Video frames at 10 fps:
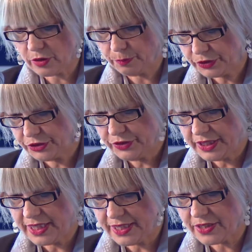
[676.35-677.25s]

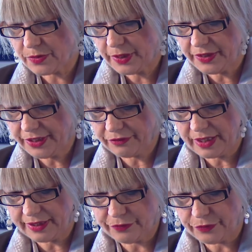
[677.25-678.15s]
opportunities with
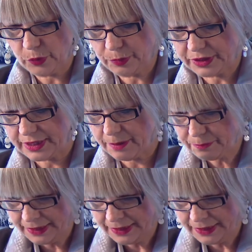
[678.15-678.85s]
Iran have opened up.